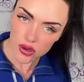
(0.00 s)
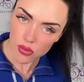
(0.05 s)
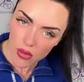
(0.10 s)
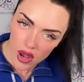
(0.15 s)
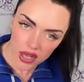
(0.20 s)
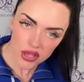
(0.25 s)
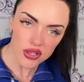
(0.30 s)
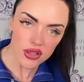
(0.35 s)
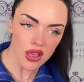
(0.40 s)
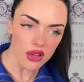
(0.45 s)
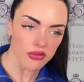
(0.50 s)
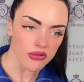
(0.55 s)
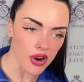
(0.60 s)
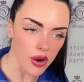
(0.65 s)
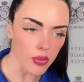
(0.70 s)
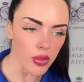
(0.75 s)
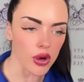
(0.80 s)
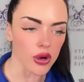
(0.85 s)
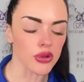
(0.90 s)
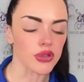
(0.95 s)
too much in that
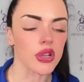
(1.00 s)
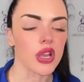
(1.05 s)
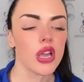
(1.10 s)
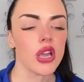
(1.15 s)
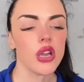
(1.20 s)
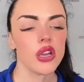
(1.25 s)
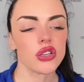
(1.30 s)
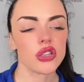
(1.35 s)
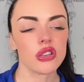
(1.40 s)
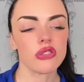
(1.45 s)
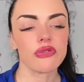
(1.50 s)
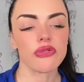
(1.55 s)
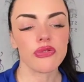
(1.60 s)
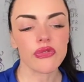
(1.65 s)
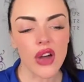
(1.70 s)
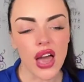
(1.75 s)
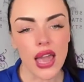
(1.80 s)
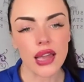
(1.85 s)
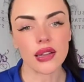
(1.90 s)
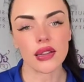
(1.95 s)
front pose. She's
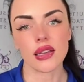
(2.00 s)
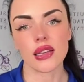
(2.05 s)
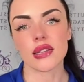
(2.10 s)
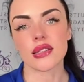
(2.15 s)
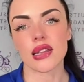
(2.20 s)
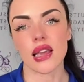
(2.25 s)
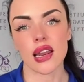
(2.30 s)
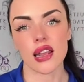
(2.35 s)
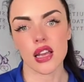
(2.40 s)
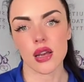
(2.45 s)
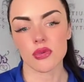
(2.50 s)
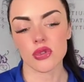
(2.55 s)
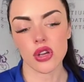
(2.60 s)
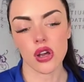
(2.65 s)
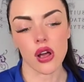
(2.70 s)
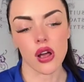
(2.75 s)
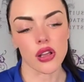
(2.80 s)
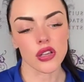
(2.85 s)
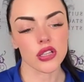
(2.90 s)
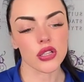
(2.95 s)
finally standing up
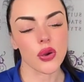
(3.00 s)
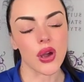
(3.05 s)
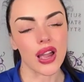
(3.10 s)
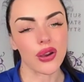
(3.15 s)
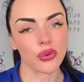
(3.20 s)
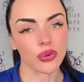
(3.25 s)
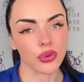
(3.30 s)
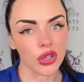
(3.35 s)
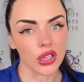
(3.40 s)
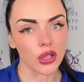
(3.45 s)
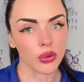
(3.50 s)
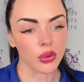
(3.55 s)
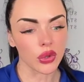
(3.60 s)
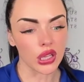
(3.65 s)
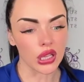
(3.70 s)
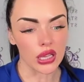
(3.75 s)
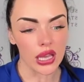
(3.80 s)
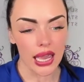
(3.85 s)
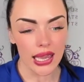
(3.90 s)
tall. So I really, really